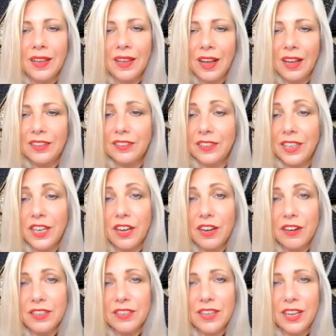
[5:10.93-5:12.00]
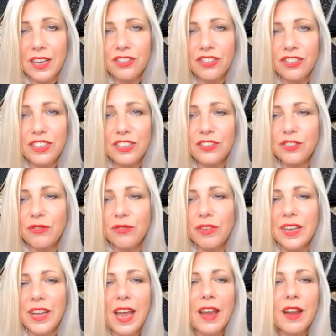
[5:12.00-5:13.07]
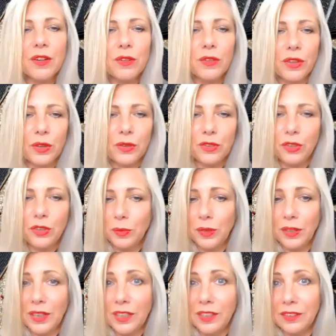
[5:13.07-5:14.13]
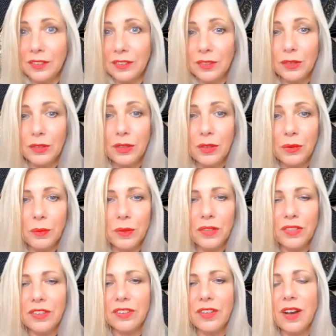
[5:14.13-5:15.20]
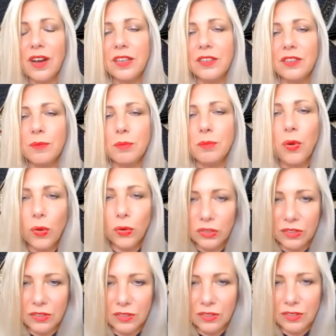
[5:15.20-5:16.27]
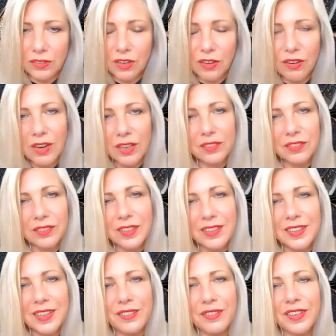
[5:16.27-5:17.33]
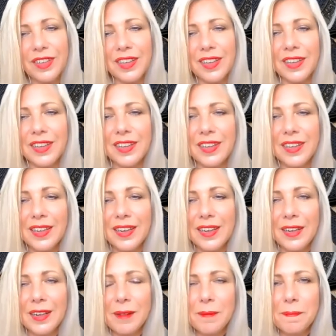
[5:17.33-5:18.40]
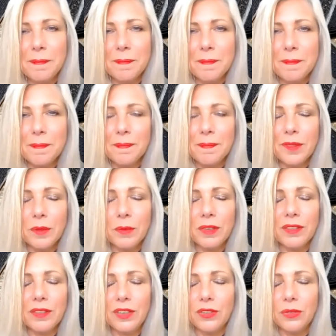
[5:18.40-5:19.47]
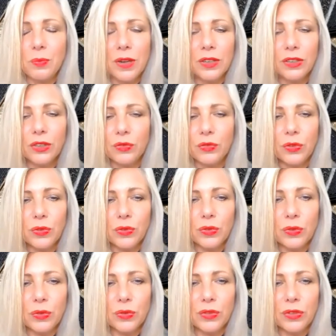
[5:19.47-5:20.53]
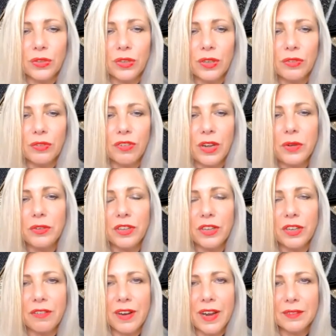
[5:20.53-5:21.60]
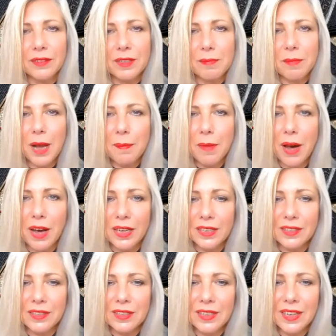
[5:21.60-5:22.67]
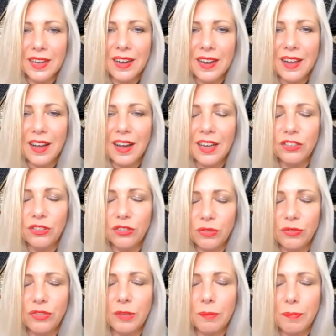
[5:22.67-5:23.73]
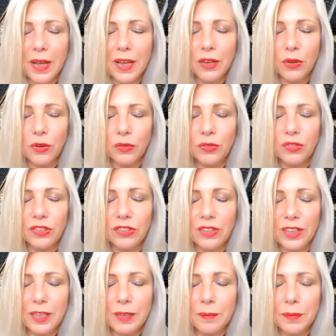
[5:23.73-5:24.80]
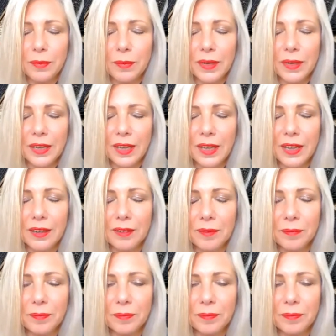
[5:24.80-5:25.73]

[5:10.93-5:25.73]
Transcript: I see her intention is to regale those who will listen with the signs and portents that Christ had given her. And with these wonderful thoughts floating around in my mind, I drifted back off to sleep again.